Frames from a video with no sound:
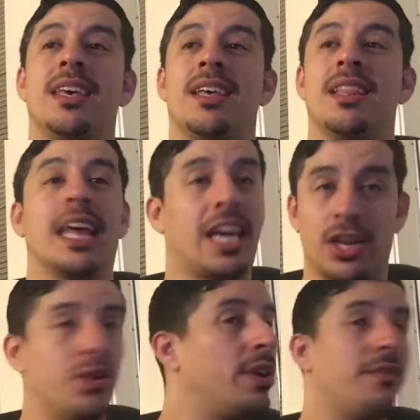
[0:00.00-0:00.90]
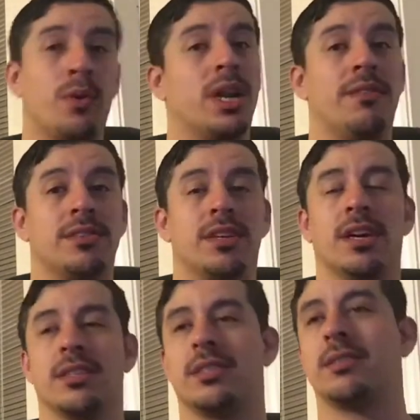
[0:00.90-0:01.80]
like I do every one of her
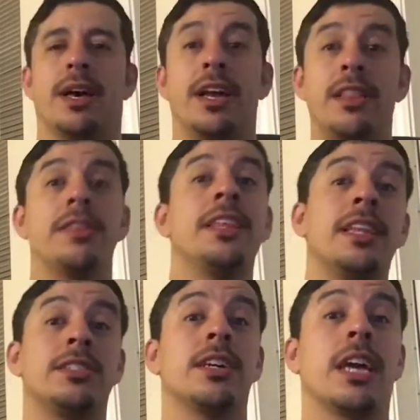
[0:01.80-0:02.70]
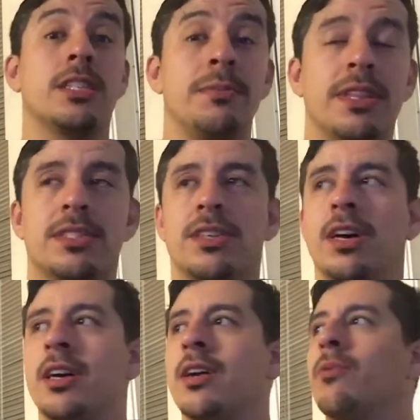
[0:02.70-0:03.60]
songs. Another thing that stuck out to me this
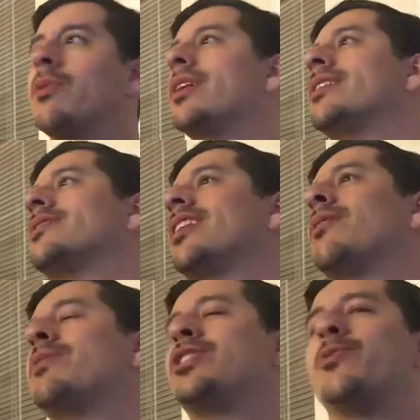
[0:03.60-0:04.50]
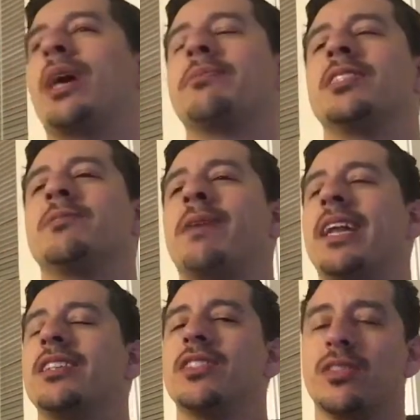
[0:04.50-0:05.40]
song was um, when she raps in
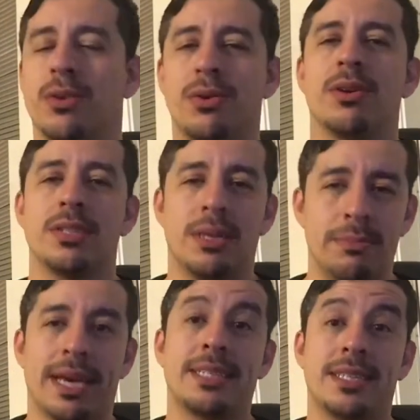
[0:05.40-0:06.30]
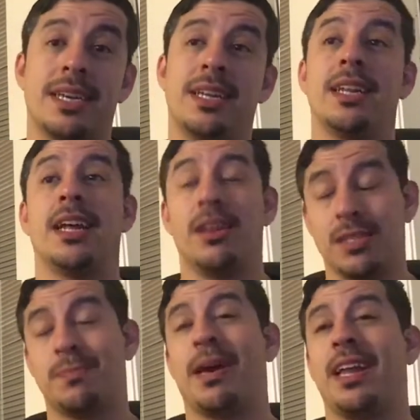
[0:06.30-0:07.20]
Spanish. It's cool because I'm Mexican and I know
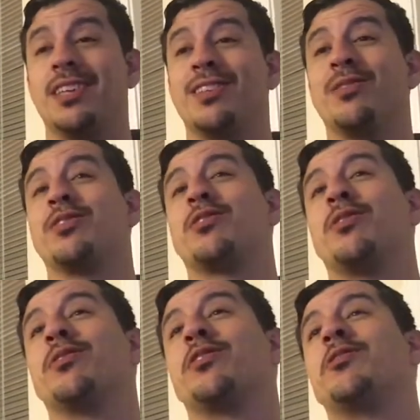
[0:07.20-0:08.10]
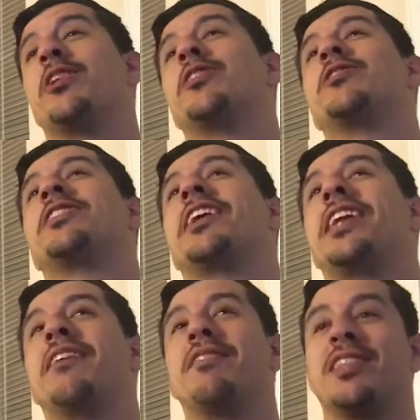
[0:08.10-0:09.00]
Spanish, so it's cool to understand
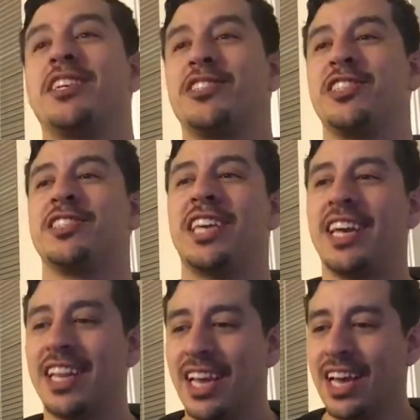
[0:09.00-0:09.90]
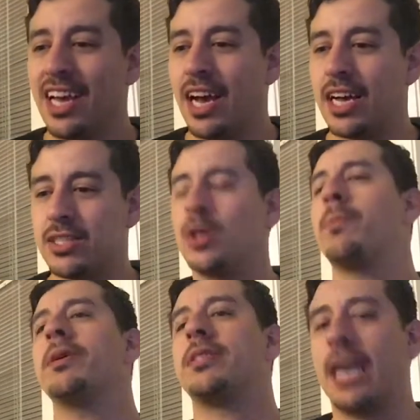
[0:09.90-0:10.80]
everything she's saying. Uh,
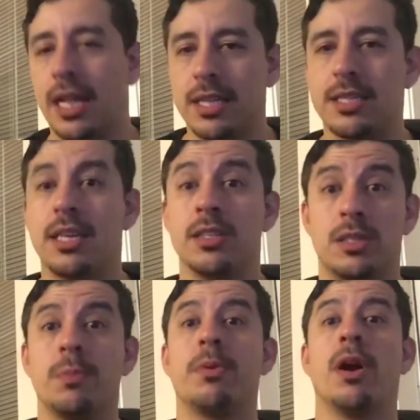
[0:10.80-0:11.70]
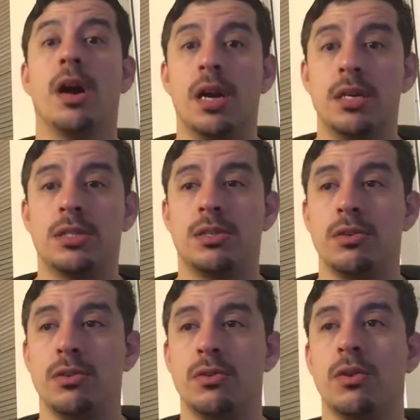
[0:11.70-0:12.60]
super talented and super hard
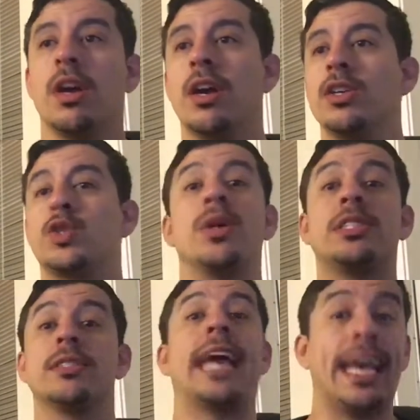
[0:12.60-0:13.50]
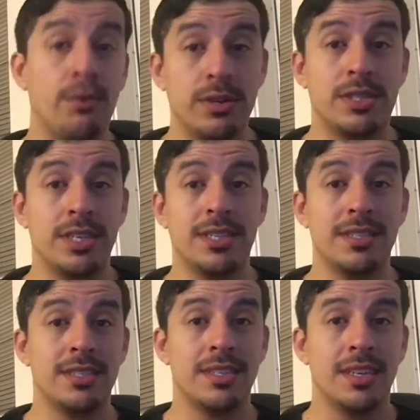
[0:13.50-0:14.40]
to switch
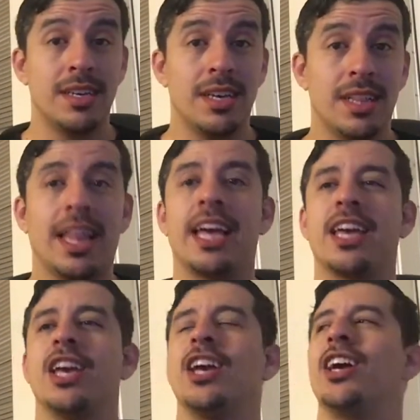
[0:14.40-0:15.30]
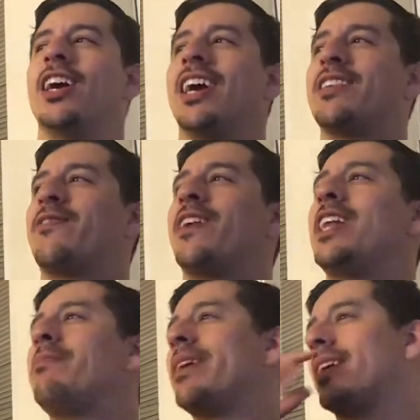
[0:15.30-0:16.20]
languages. Like it's funny
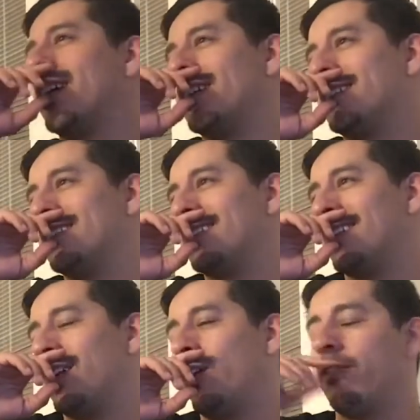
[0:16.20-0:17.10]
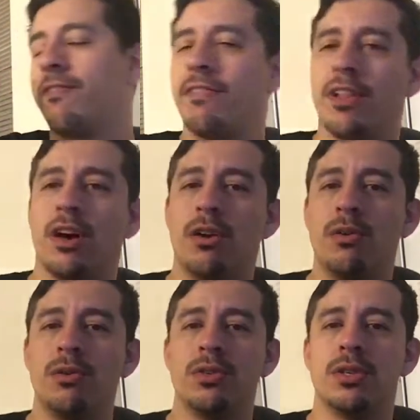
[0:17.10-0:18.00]
because her
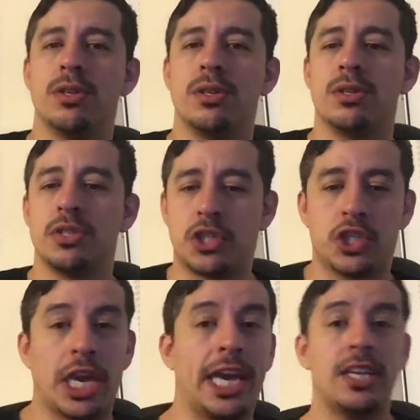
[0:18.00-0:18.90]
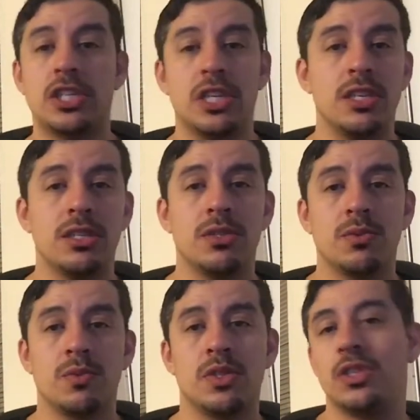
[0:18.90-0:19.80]
flow changes
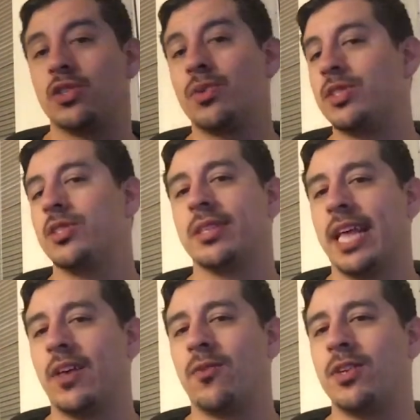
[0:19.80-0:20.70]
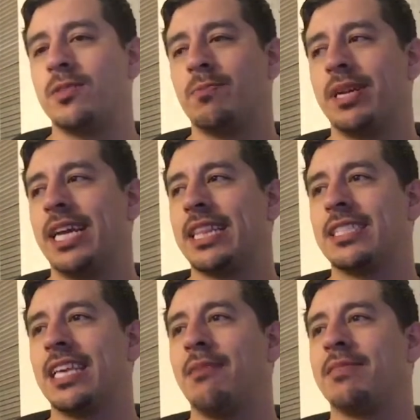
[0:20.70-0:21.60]
when she switches language, but at the
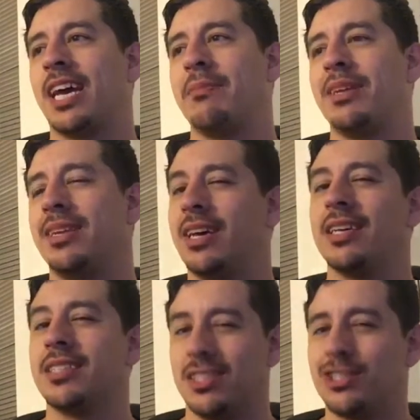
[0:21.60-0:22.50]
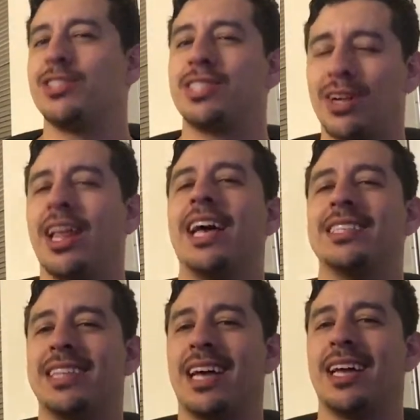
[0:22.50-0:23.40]
same time it doesn't. She still has
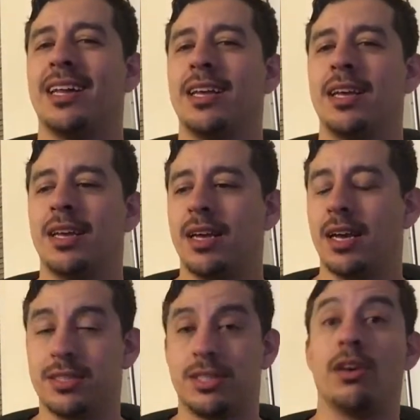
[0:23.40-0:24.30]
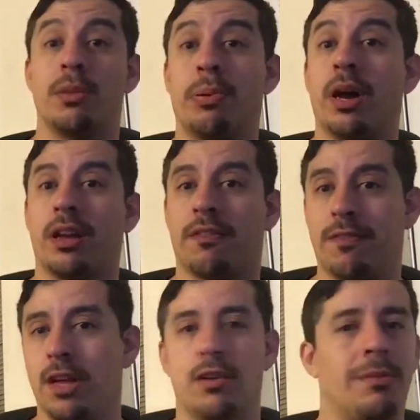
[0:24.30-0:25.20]
that us know Tha Product
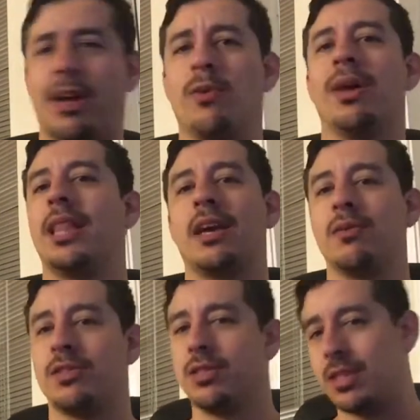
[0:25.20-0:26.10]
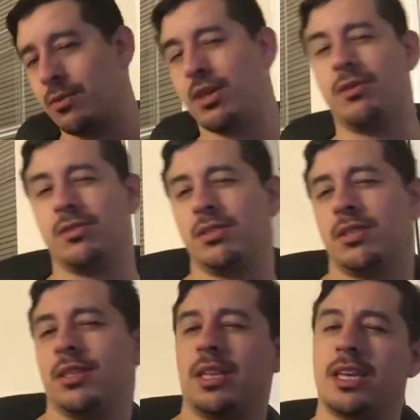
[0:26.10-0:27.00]
flow, no matter what language she's in, whether she's
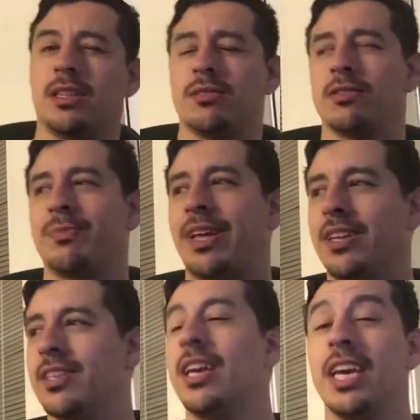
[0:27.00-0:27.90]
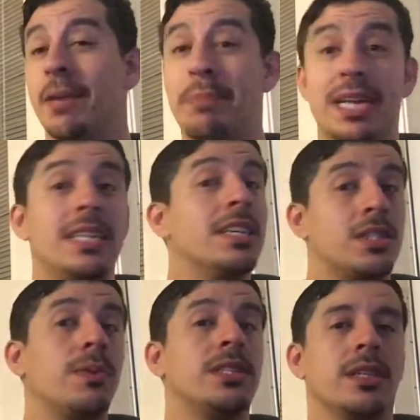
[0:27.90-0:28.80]
in English or Spanish. It, but it does
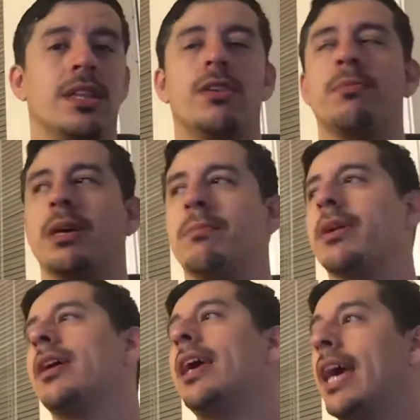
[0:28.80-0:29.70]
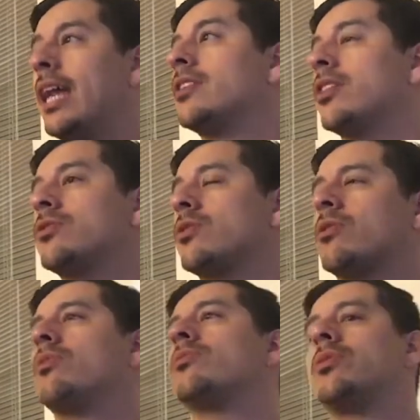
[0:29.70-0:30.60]
switch a little bit. But and it's also
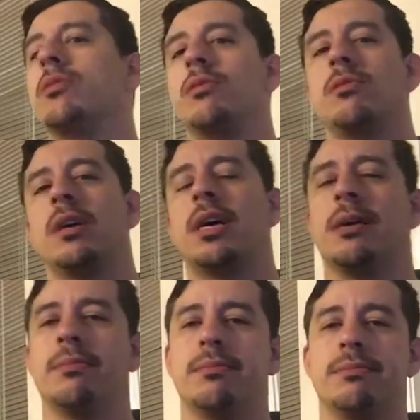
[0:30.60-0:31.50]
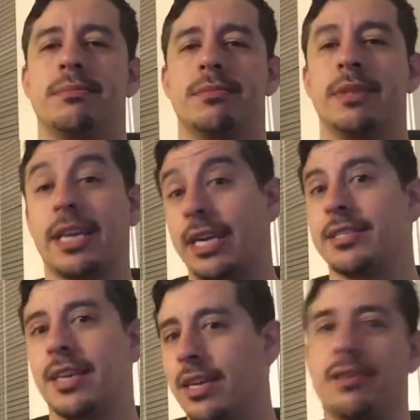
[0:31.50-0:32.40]
cool to, um, like I
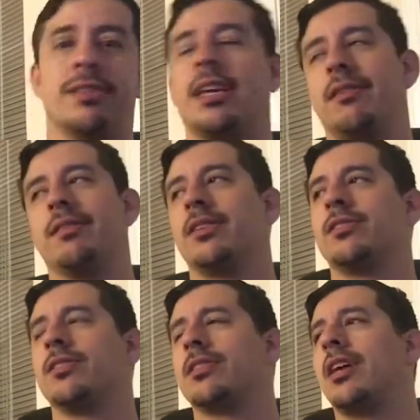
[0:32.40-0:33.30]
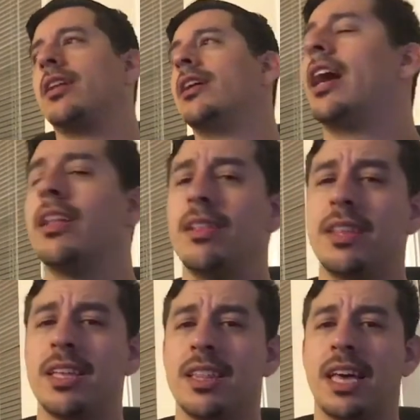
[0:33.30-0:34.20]
said, understand everything she's saying. Another
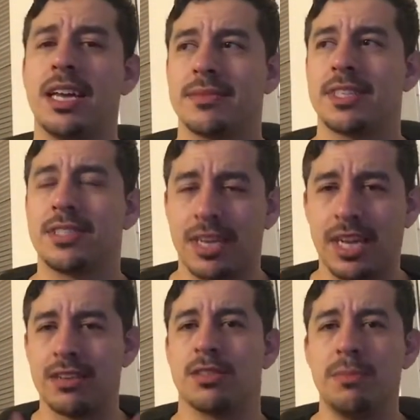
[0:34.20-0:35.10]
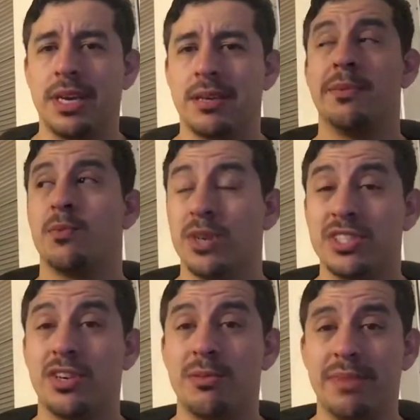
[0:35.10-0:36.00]
thing that stuck out to me was
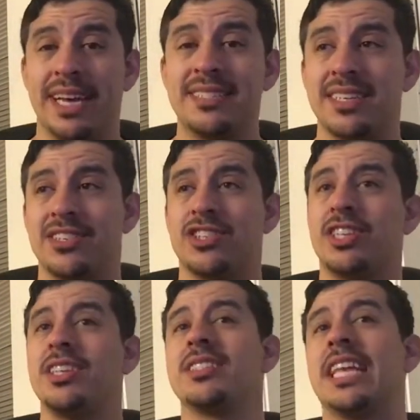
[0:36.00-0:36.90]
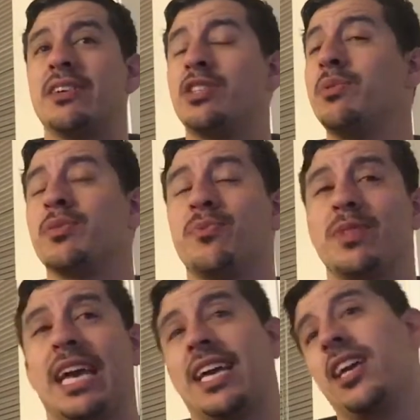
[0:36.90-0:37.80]
her message. She is like she was like